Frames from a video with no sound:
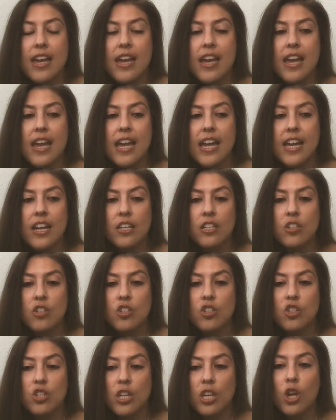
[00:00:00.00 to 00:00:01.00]

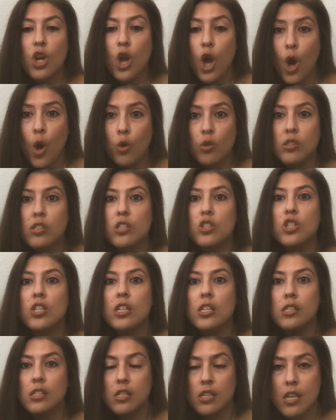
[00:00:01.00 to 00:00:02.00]
And she knows that she
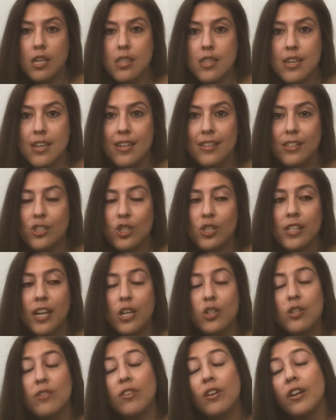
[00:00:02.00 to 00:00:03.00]
needs to eat this. She's
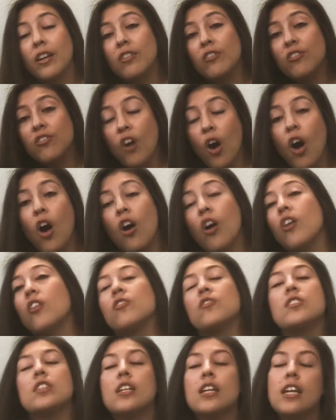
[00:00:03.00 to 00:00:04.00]
actually very
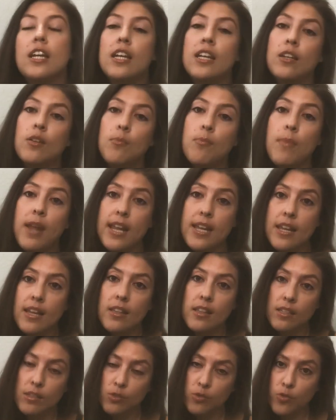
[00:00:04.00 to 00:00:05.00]
involved in
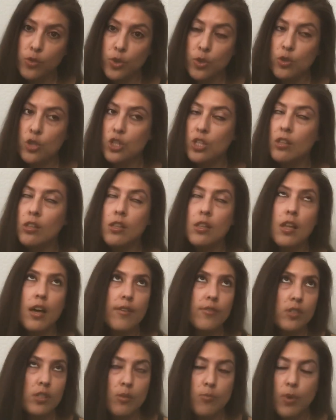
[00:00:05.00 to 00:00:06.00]
making these foods. She
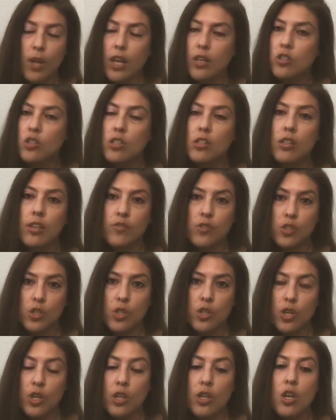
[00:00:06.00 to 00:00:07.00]
loves to bake, she loves to
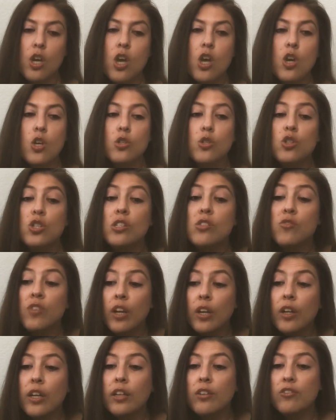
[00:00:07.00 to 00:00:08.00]
cook. So she's
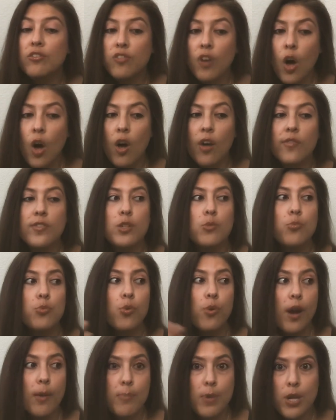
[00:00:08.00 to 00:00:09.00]
very involved in
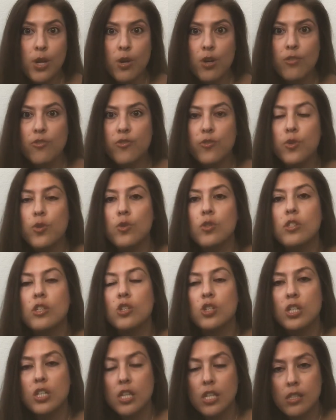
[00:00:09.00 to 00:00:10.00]
prepping her foods
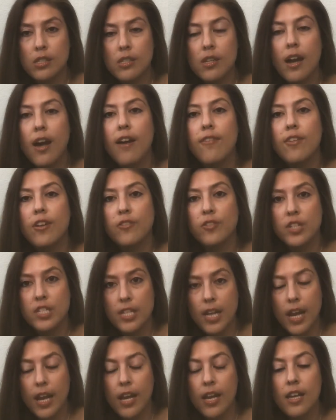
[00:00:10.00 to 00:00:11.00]
that she needs to have every
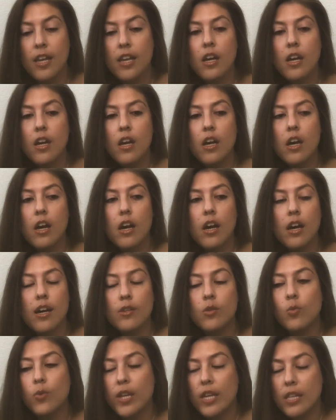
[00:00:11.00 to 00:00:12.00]
day
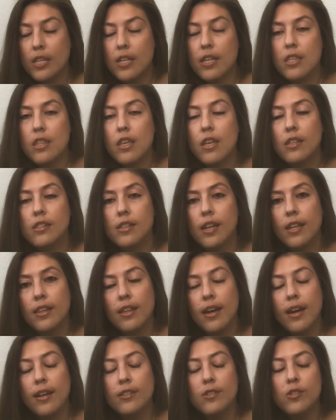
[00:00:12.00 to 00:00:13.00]
and weekly and things like
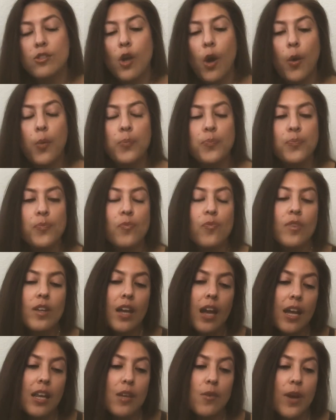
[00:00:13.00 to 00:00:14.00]
that. So
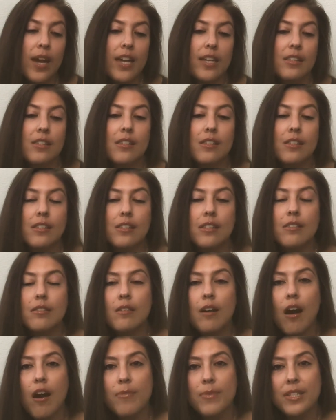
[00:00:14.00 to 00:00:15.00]
anyways, little
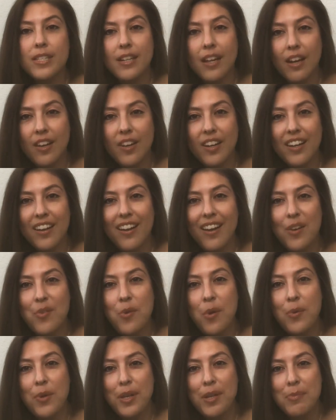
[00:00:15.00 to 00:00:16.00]
commentary on
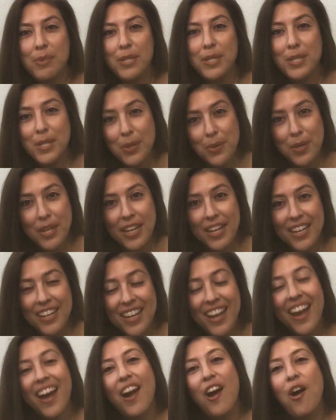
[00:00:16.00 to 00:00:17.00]
what we're gonna be
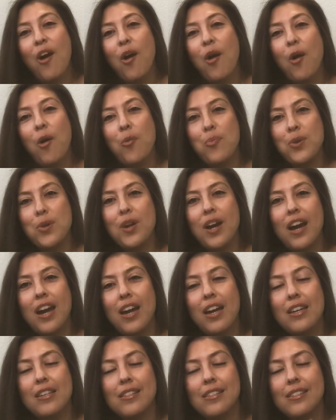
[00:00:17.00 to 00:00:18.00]
doing. Hope you
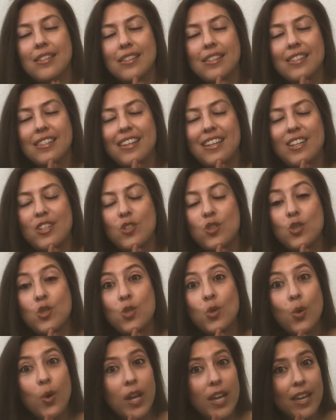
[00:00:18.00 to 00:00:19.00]
guys
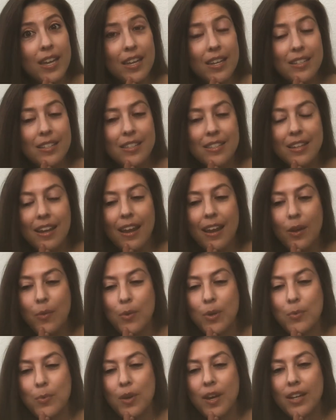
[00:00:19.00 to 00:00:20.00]
enjoy it and
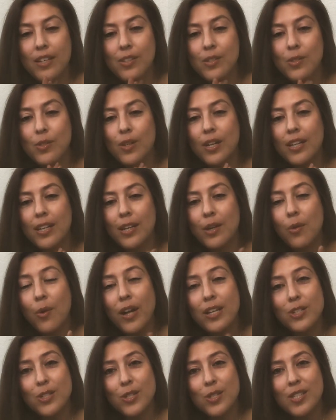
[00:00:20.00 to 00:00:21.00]
we will answer any
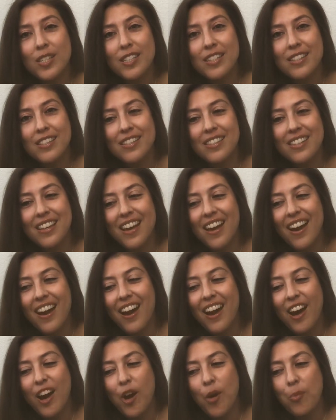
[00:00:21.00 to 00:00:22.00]
questions.
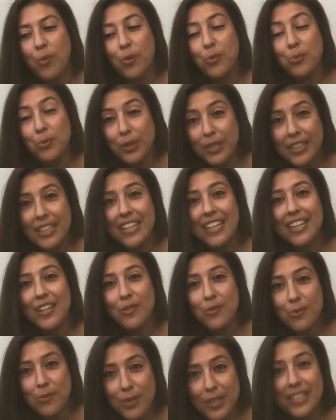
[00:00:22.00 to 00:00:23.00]
We're really,
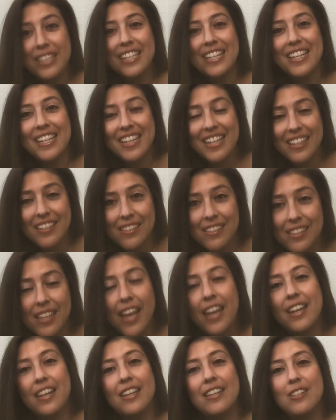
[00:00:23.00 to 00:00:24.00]
really
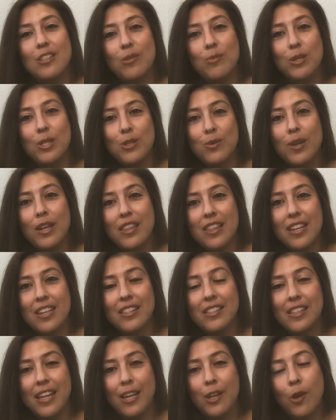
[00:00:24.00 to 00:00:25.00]
excited to be doing
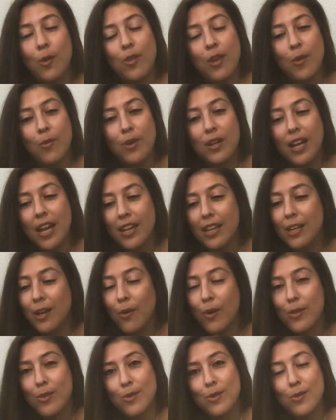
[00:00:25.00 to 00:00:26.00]
this. I know that we're kind of
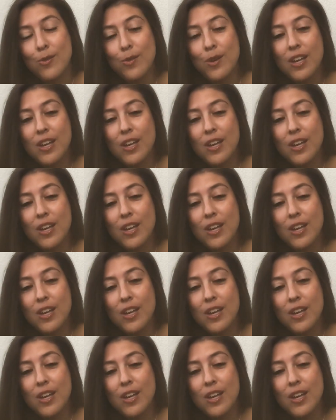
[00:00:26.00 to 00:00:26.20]
going through